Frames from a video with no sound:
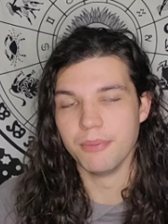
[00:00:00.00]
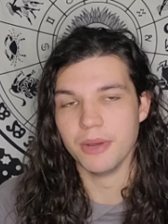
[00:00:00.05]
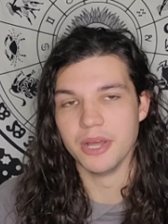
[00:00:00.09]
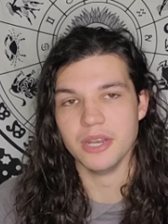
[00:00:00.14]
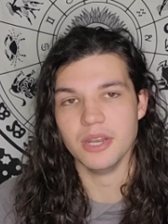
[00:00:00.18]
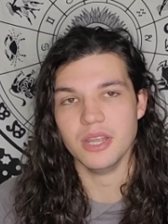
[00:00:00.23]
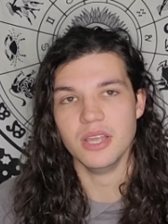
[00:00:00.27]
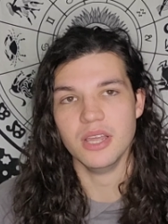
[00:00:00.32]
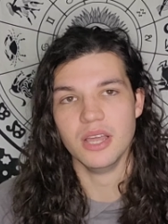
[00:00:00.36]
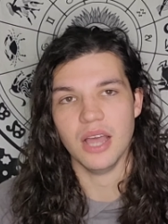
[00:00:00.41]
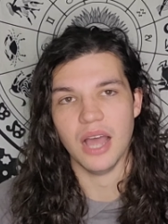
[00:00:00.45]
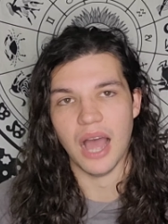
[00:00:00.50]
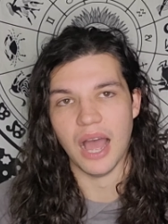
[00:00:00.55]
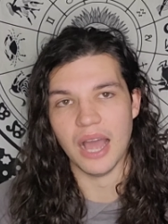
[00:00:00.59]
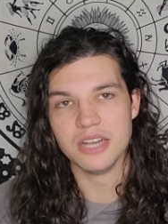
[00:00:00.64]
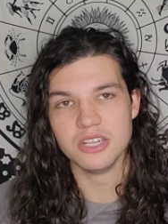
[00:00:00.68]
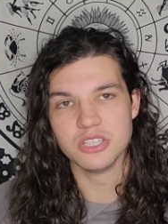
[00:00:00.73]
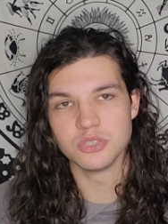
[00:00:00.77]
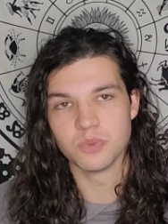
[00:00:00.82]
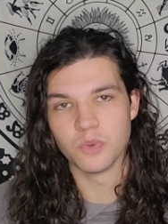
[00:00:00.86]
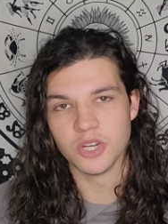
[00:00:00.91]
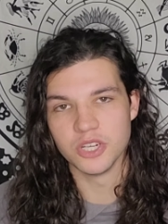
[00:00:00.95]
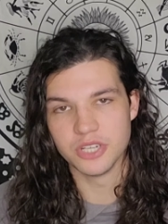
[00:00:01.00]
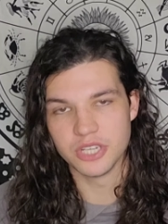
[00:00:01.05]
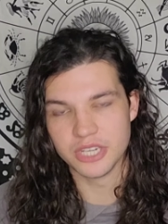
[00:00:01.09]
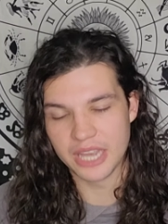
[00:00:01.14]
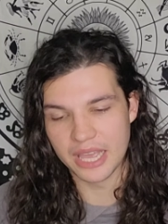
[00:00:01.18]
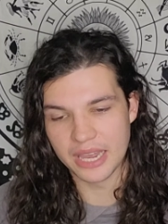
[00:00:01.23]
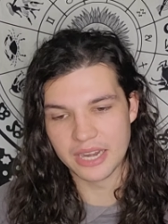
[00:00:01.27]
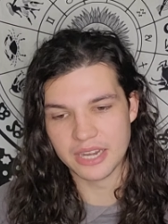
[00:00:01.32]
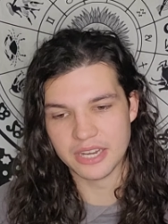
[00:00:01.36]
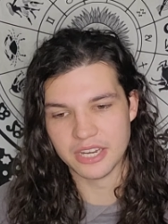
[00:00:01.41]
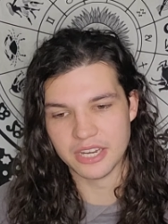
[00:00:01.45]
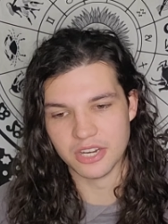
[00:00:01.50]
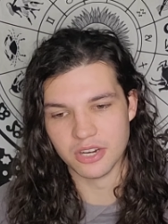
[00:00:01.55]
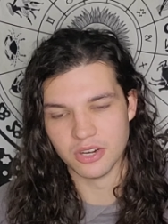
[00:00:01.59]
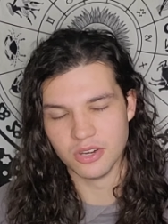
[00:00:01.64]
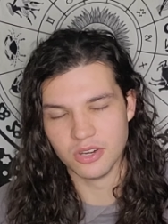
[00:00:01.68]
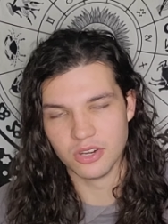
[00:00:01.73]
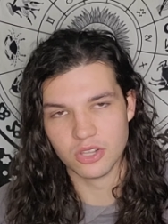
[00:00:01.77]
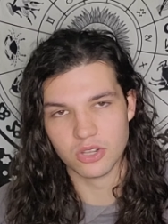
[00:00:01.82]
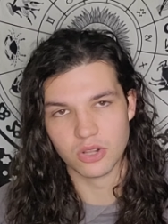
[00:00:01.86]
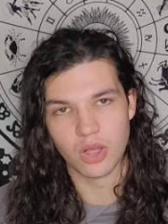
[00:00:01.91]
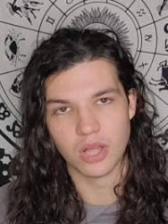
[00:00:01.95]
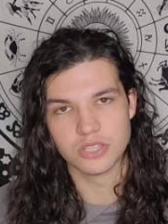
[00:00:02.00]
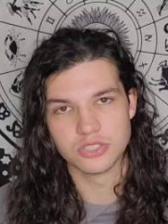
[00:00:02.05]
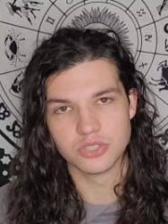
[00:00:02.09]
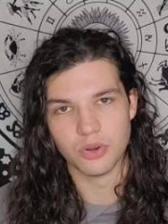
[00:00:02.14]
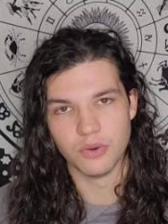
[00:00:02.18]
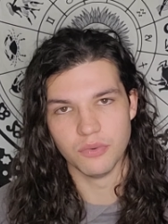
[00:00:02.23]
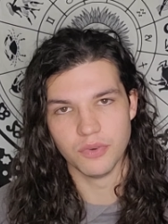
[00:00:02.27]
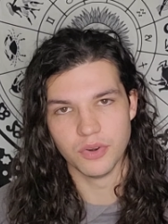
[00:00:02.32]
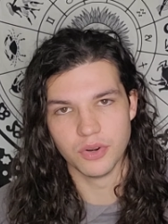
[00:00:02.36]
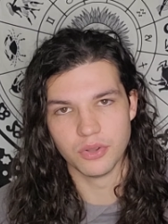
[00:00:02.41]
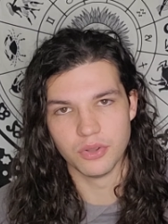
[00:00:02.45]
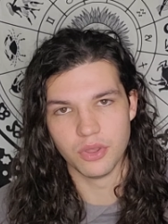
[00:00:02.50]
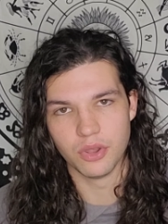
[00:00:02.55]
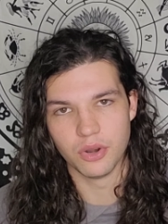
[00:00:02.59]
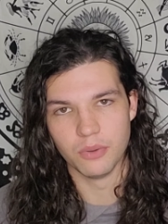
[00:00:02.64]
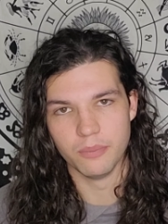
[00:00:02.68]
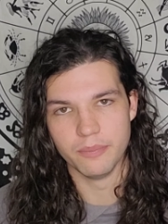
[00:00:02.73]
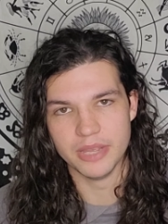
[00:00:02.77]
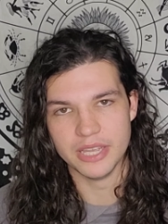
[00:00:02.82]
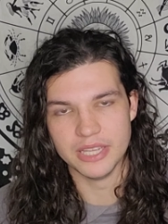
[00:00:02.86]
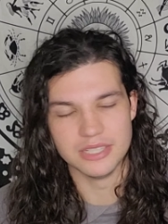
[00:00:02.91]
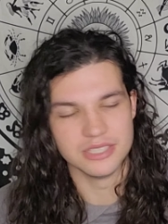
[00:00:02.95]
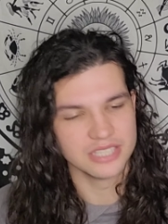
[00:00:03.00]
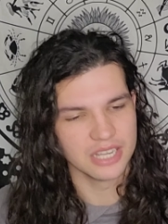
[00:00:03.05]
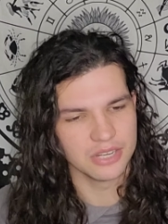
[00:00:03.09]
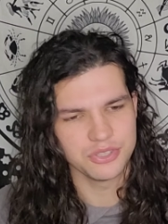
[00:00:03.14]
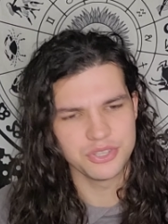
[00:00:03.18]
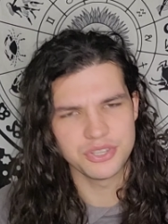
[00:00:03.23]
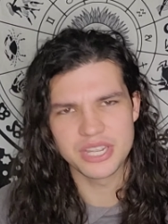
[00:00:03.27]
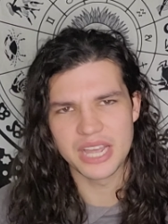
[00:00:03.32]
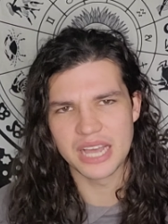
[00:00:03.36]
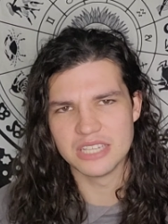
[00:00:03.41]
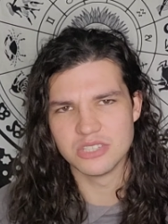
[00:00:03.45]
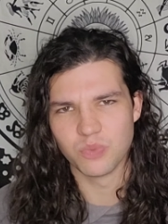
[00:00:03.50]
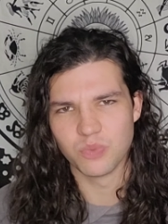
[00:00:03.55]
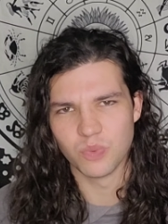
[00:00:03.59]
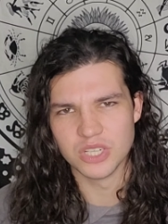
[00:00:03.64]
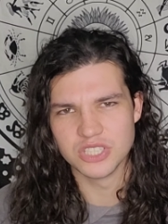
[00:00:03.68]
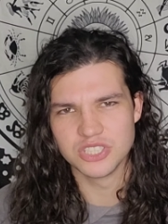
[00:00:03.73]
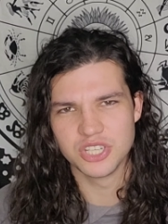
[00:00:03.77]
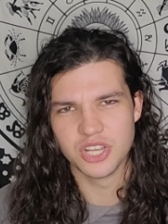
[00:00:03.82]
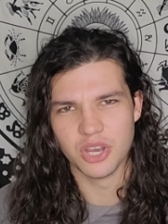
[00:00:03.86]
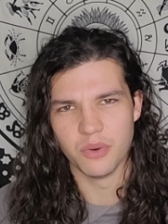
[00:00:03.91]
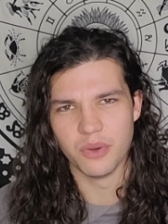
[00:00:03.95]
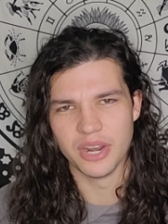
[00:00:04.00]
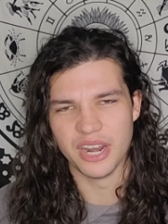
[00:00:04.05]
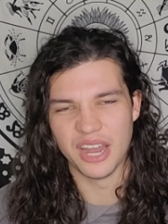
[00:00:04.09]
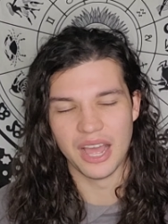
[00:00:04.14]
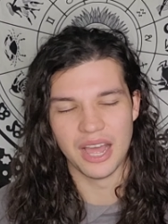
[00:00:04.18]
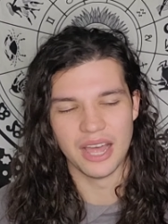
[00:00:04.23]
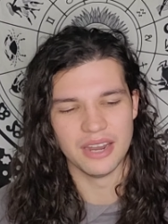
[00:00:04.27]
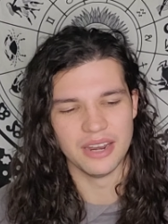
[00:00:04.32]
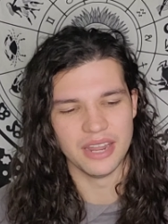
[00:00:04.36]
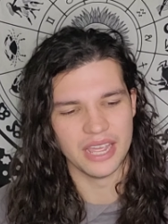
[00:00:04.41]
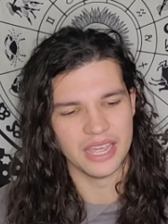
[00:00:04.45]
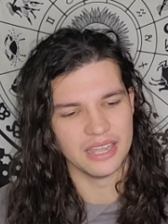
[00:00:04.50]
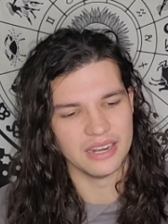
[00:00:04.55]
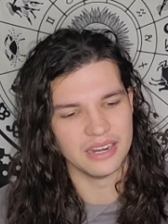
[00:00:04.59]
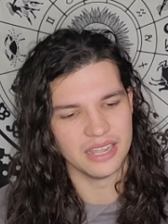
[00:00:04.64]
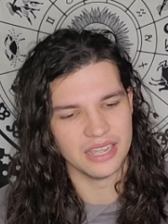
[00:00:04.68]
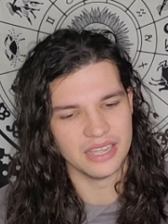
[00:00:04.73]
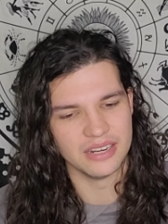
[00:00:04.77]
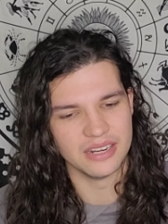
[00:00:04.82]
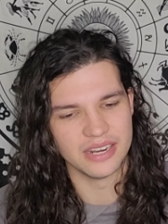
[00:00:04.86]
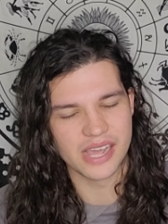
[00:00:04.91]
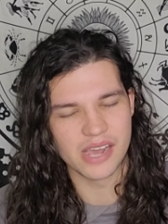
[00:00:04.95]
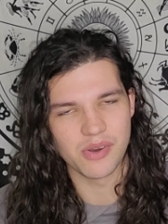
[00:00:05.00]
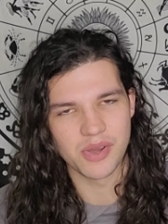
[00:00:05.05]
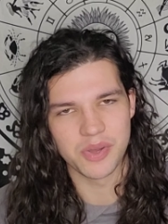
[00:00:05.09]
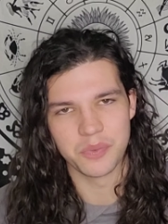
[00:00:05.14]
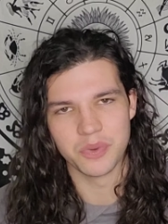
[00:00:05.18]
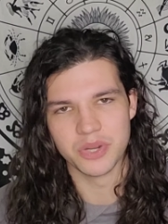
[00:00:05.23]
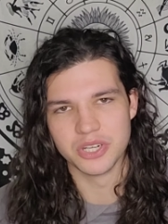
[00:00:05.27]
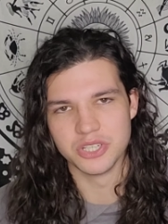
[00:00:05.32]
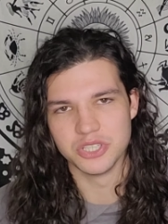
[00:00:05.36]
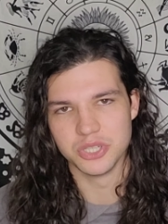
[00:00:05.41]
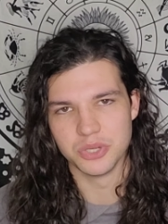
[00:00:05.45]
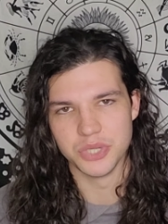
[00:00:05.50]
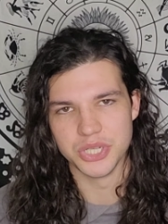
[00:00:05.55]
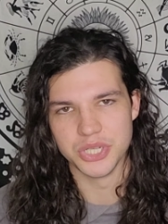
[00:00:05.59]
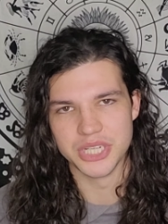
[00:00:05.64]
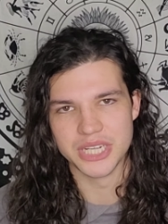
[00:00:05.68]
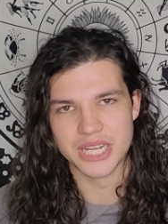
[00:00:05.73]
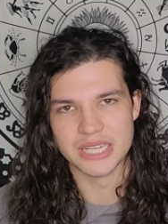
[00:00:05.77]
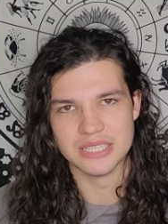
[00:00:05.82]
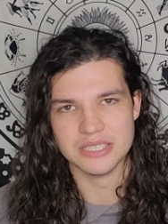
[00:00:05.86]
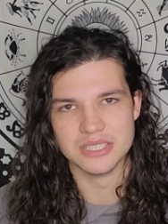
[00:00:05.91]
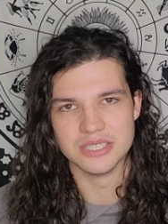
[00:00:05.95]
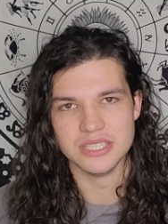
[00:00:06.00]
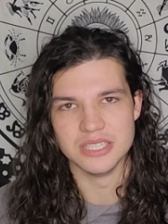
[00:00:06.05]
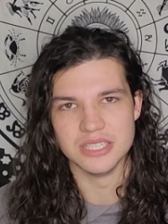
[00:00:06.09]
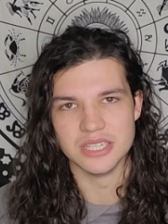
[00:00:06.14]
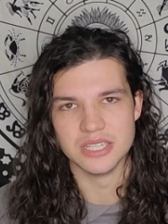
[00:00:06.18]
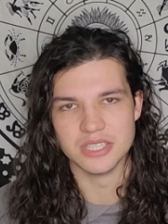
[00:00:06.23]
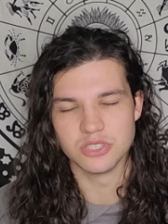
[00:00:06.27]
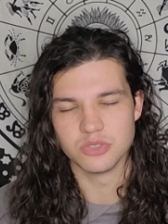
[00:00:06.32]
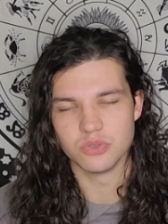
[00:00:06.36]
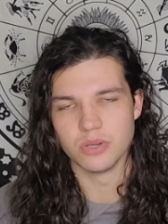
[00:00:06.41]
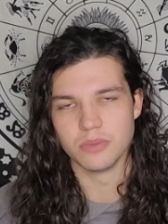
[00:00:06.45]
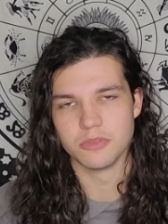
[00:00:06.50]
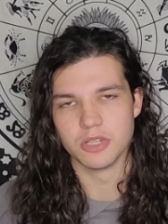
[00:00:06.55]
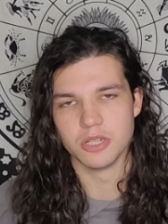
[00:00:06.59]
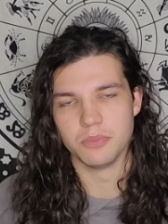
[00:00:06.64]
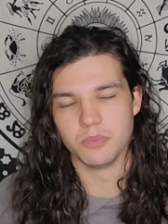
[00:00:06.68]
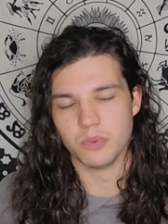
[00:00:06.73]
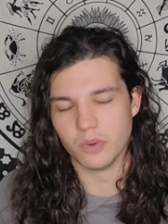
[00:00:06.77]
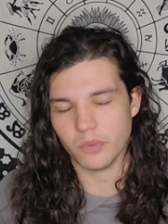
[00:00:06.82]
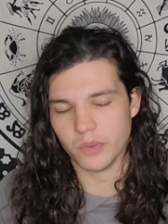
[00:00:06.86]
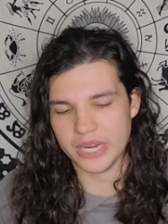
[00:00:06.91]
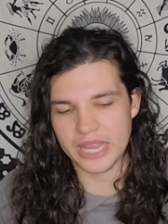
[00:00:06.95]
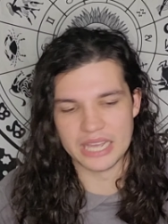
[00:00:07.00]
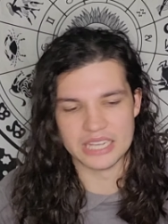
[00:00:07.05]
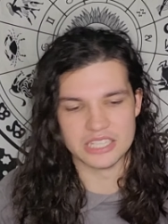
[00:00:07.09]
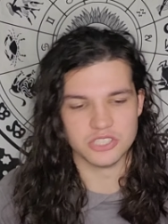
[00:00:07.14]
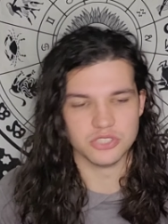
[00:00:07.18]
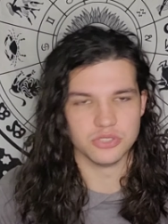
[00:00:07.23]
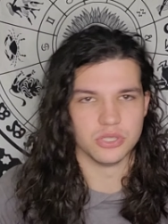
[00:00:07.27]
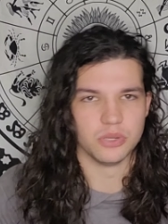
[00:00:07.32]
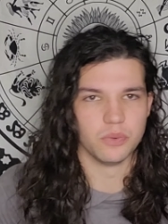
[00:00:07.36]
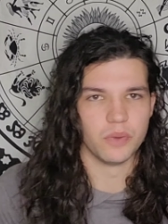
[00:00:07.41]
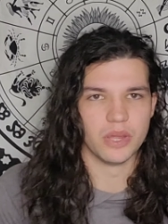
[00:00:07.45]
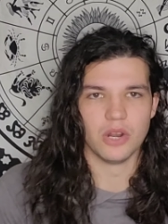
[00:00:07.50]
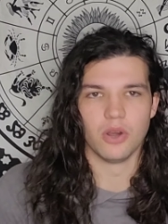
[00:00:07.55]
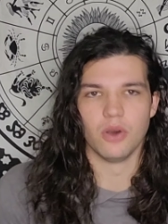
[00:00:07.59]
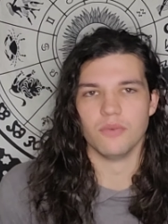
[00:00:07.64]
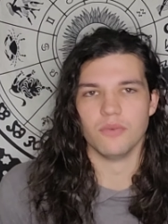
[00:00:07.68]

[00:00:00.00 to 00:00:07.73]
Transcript: But I just wanted to get in here, gloss over it a little bit, tell you guys what's going on, and and now I want to show you guys the uh, stream clip where we actually went